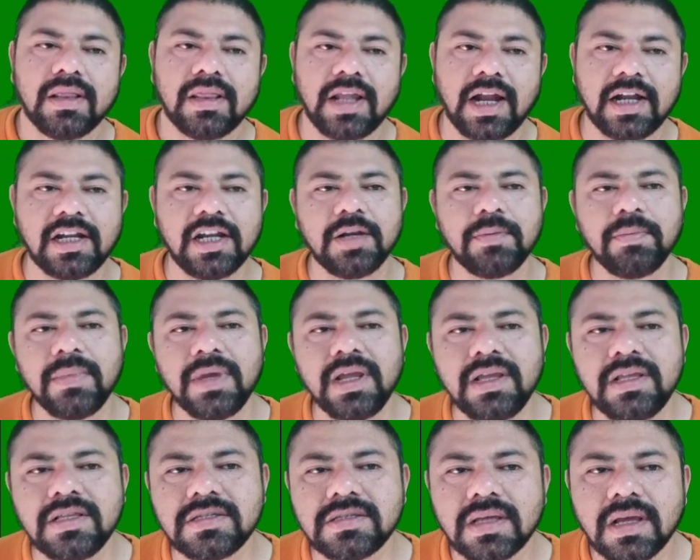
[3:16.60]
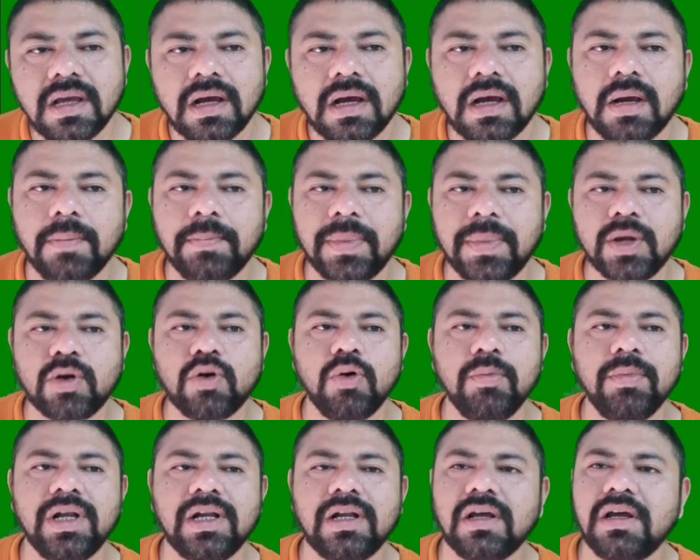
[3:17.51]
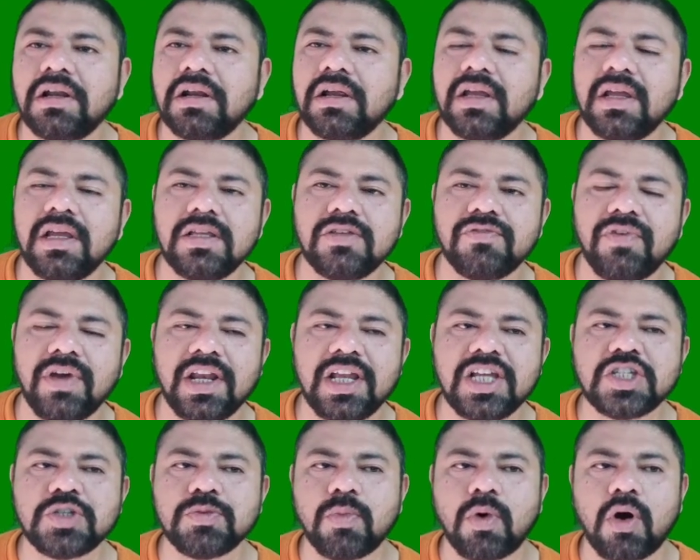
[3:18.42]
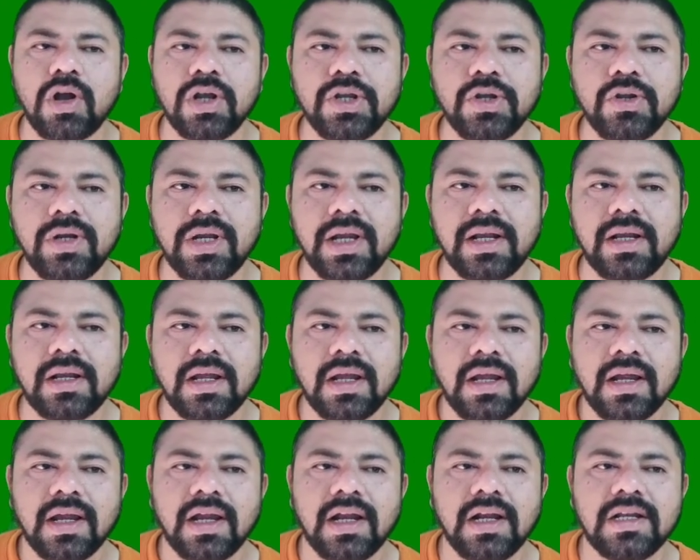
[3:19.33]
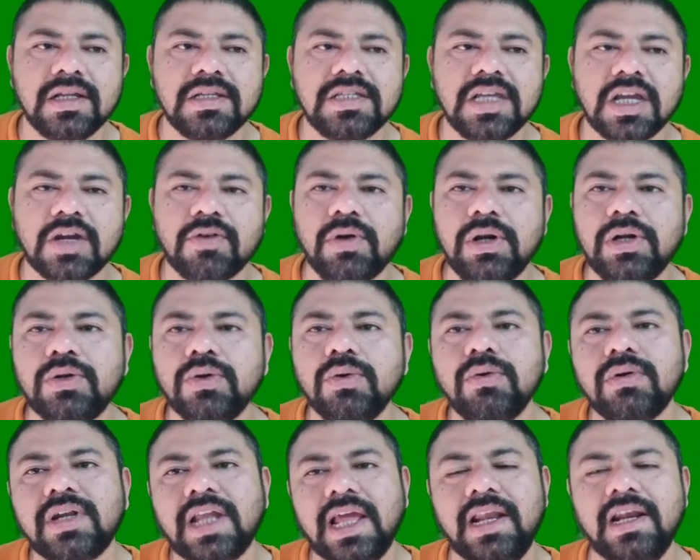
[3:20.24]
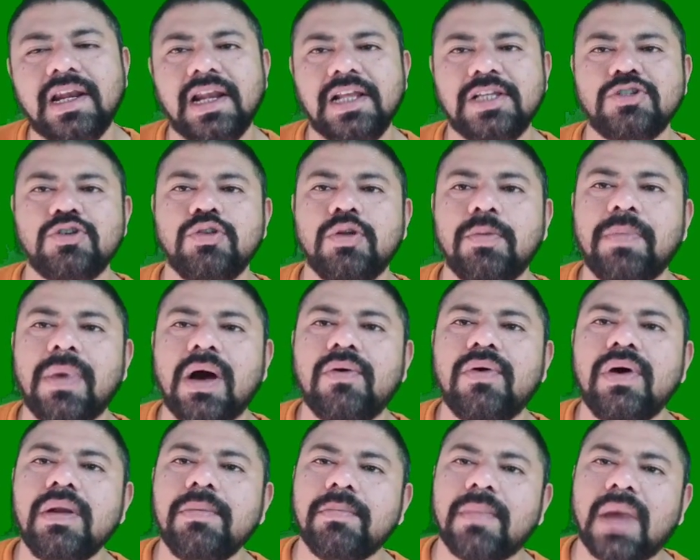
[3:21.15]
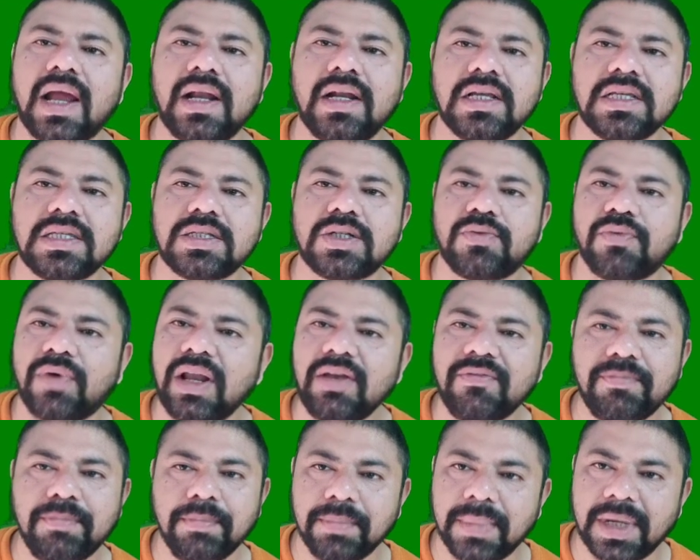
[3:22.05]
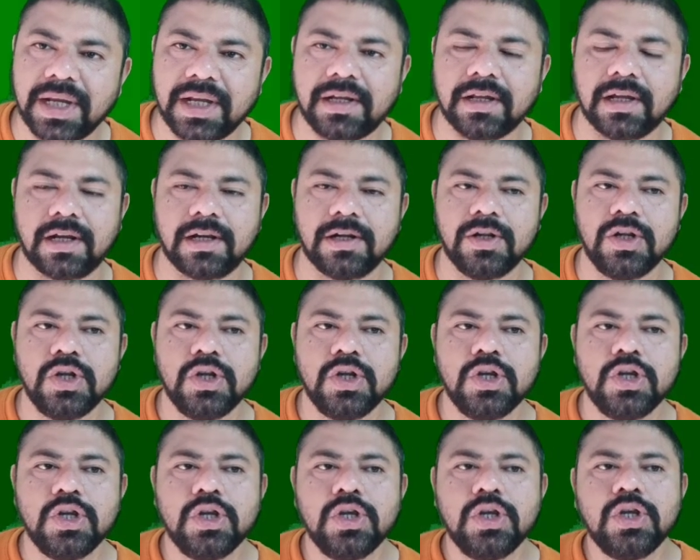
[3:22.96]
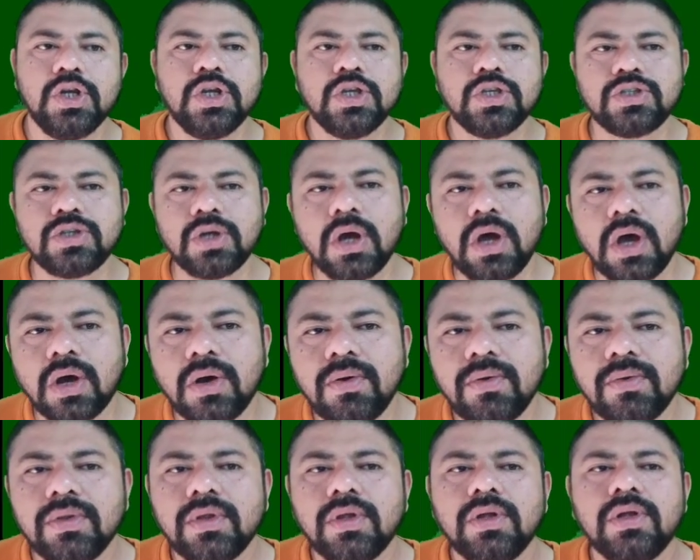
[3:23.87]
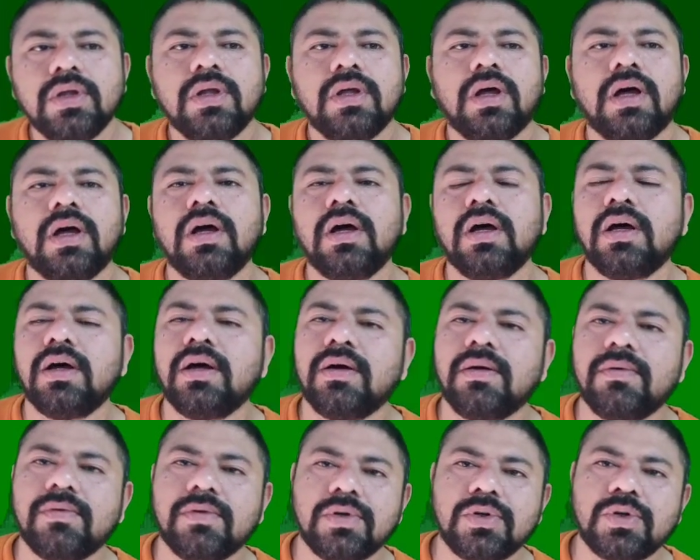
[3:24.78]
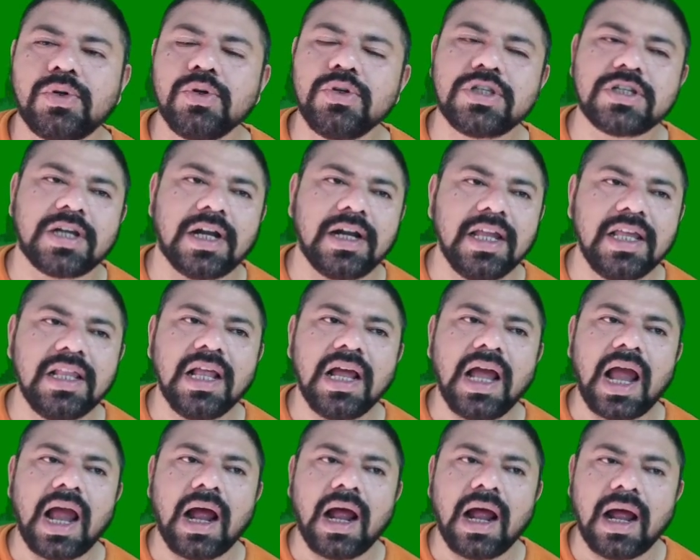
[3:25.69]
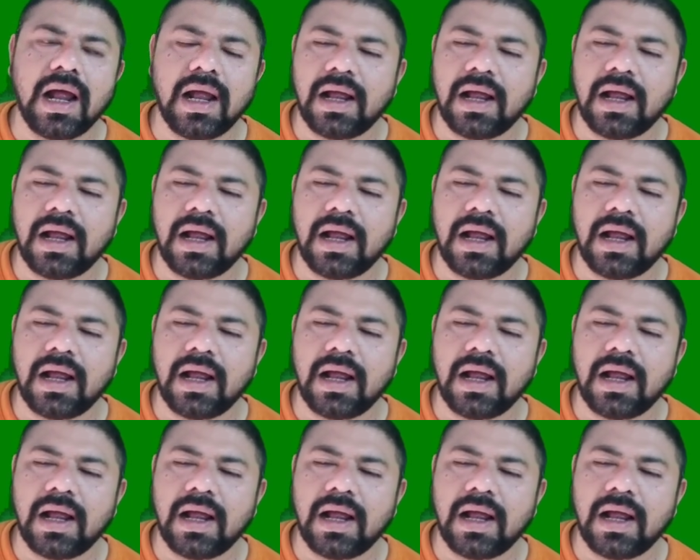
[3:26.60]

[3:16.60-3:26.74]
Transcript: That it means a picometer is very small unit. It is equal to ten raised to the power minus twelve meter. So uh, to study the